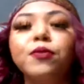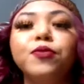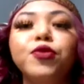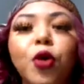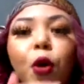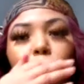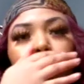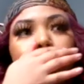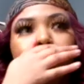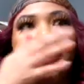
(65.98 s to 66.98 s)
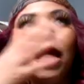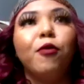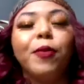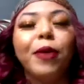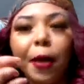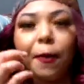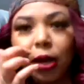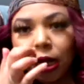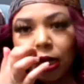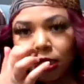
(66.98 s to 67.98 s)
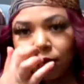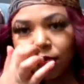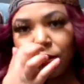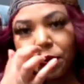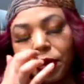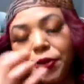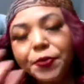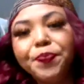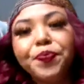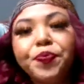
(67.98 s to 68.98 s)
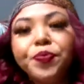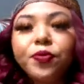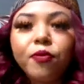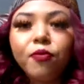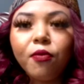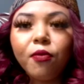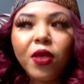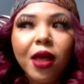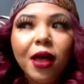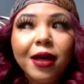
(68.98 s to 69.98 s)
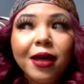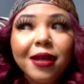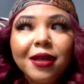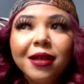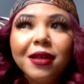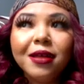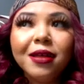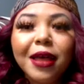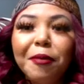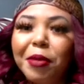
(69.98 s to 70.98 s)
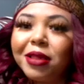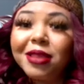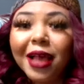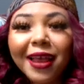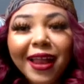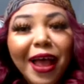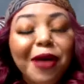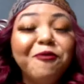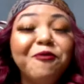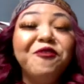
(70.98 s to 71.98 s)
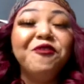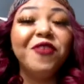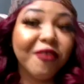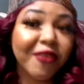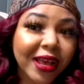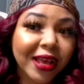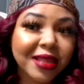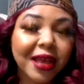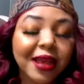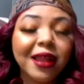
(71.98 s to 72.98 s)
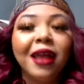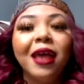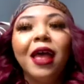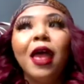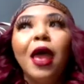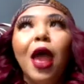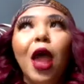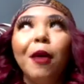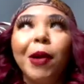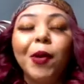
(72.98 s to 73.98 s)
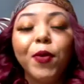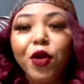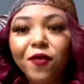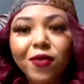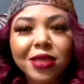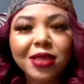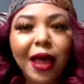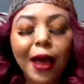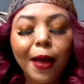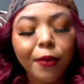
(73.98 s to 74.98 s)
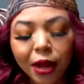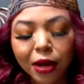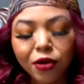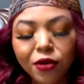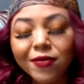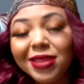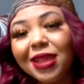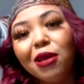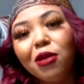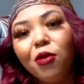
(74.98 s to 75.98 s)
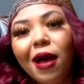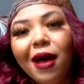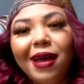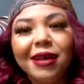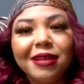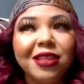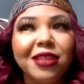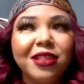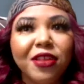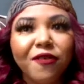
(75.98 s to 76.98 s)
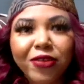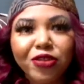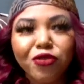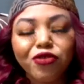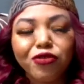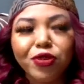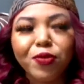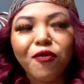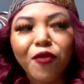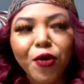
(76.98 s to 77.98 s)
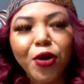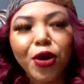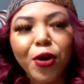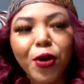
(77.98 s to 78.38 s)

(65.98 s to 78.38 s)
So that will be happening in September. Am I excited? I'm very excited. Am I nervous? I'm not nervous at all. I had different surgeries before.